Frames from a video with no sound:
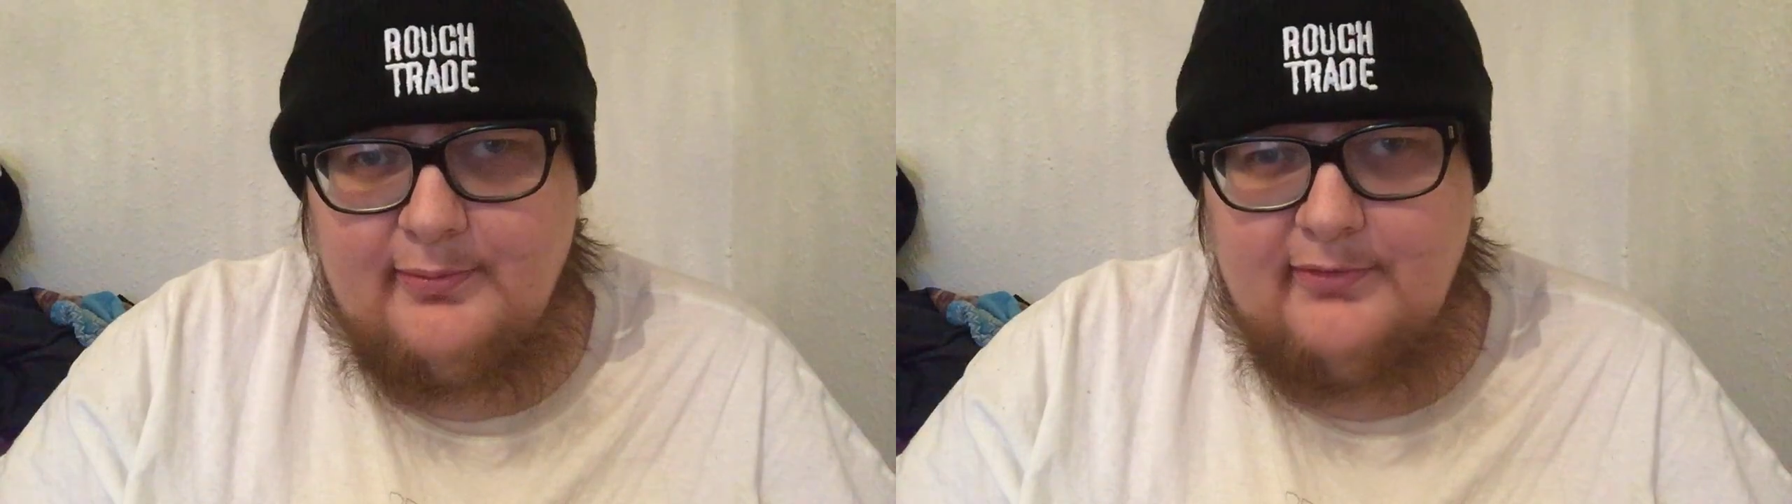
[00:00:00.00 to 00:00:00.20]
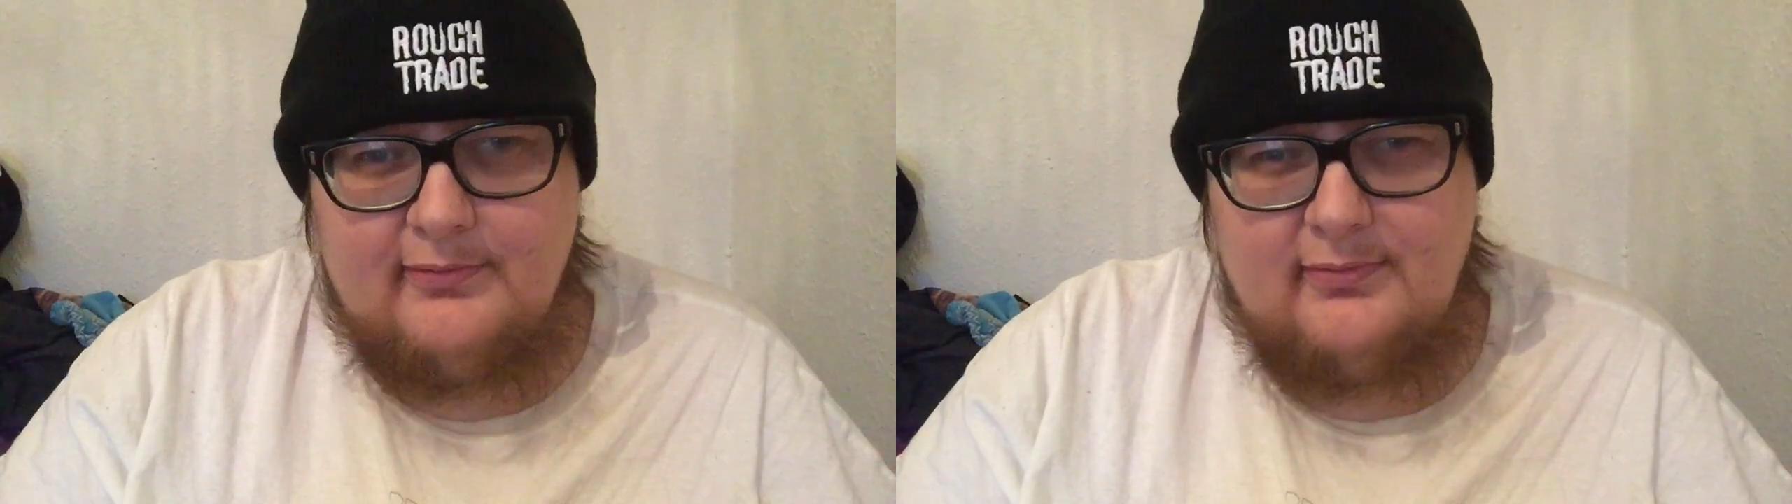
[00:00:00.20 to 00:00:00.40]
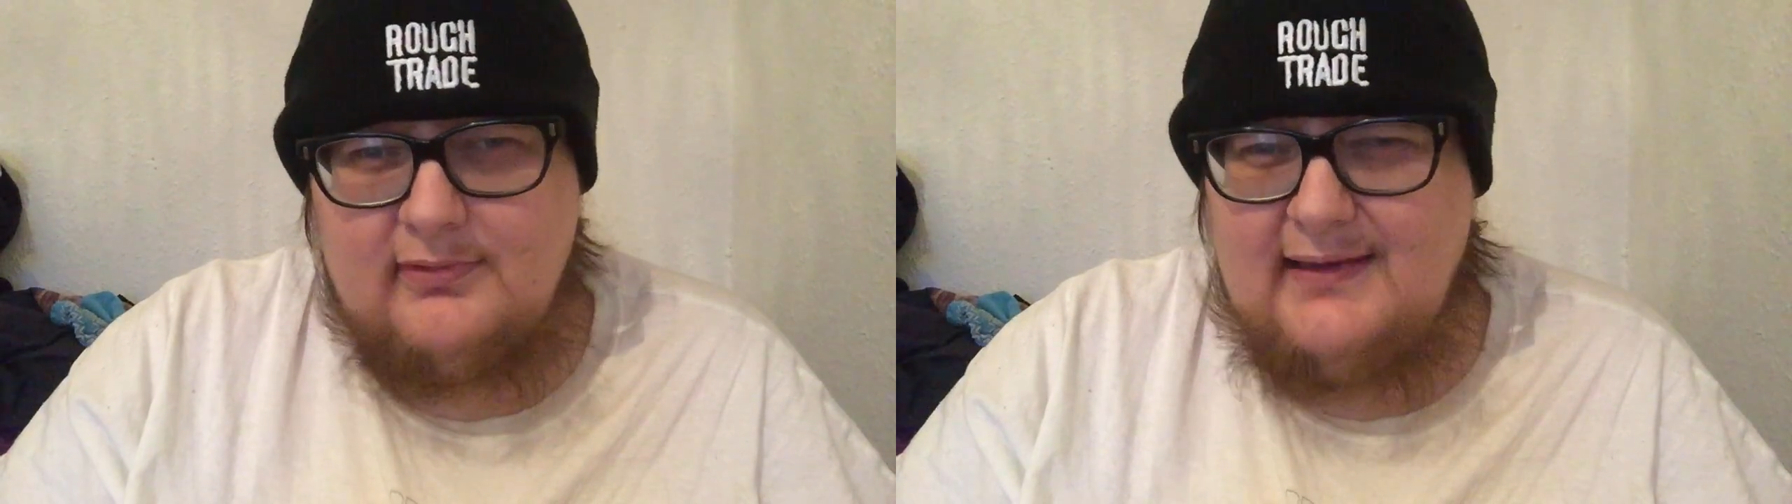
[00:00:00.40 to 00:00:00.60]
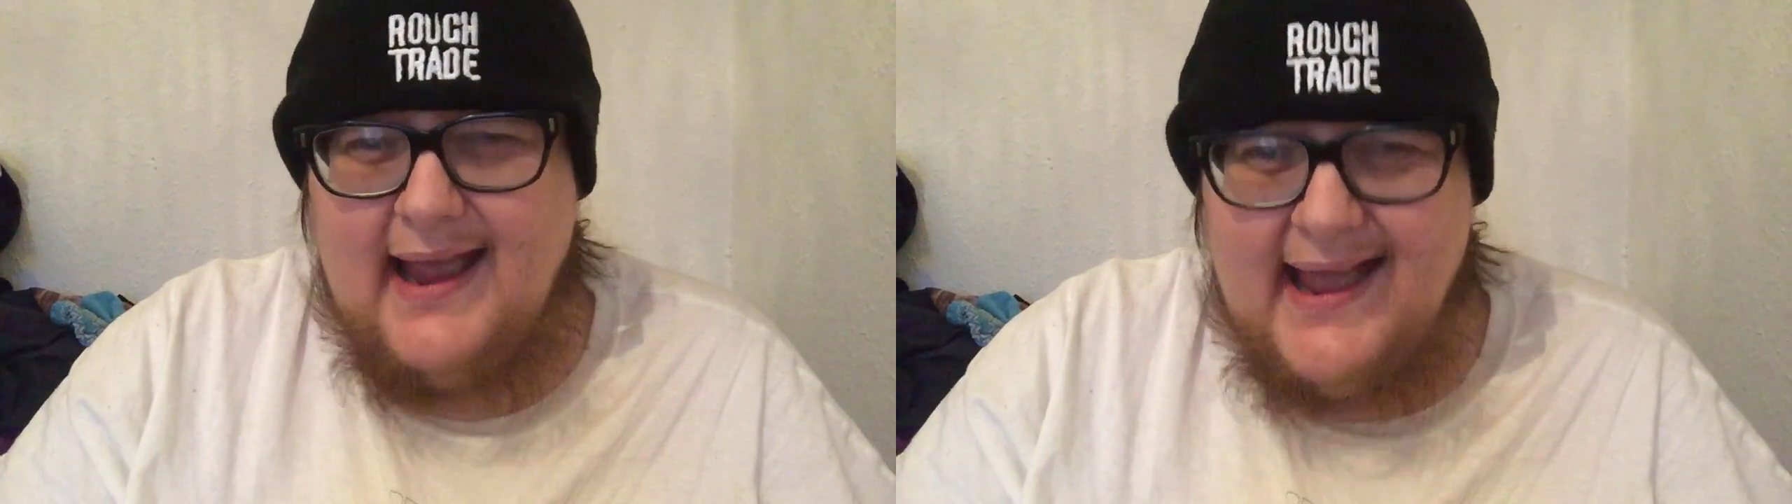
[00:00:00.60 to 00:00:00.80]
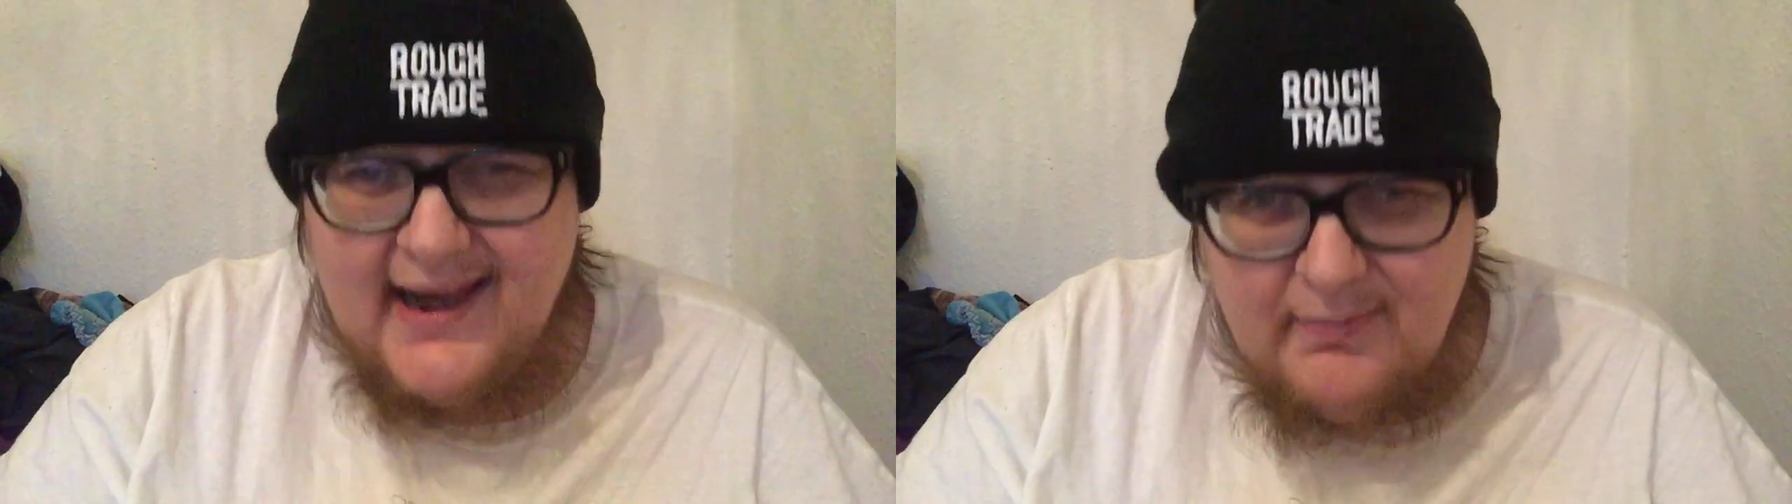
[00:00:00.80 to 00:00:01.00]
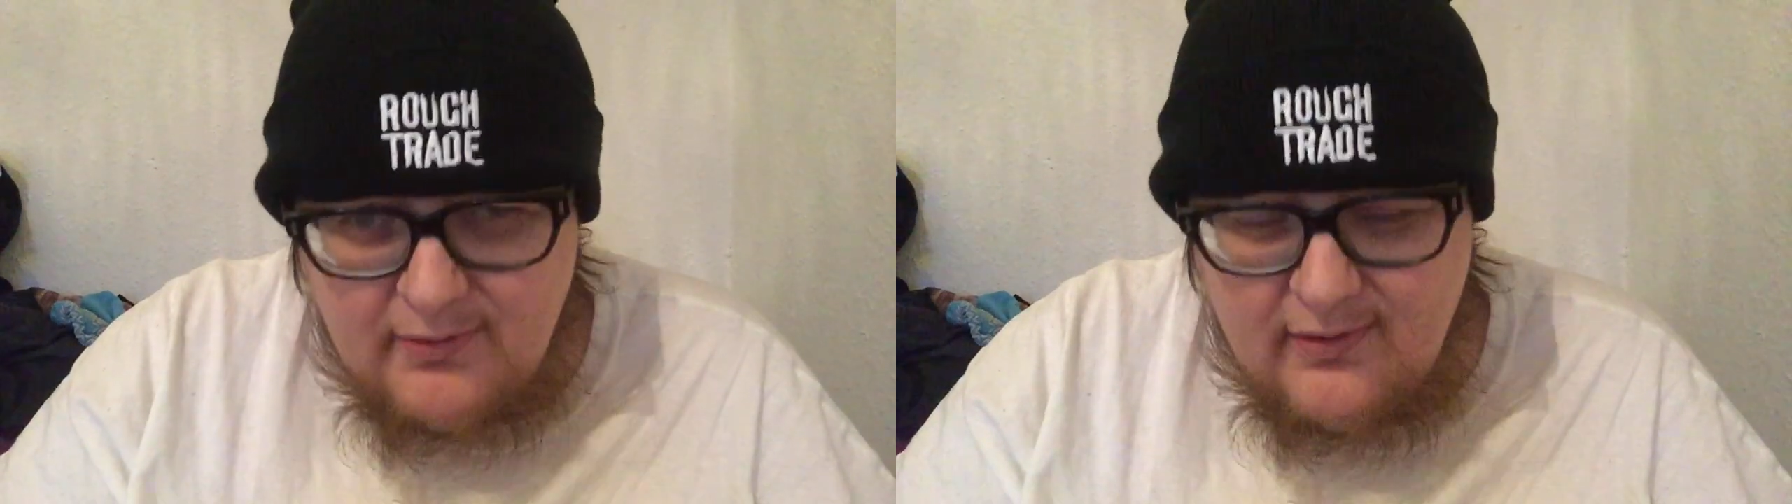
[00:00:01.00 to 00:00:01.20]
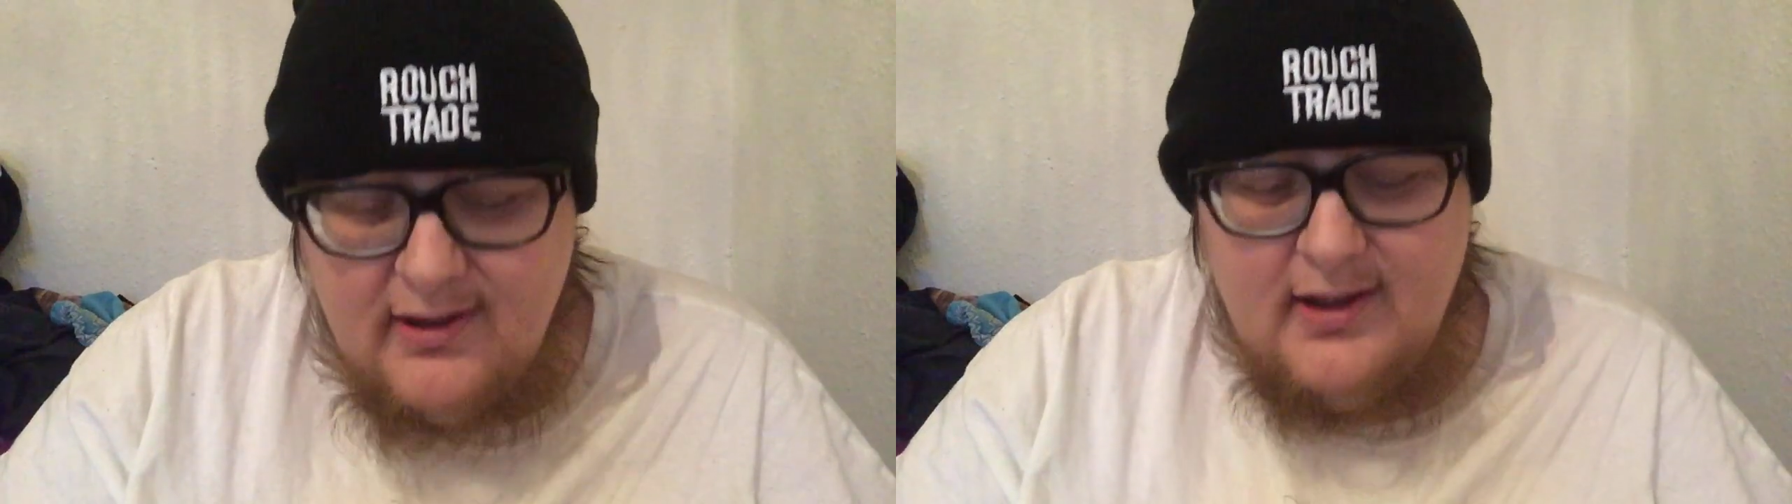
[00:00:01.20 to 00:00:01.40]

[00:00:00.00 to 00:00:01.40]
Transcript: was terrible.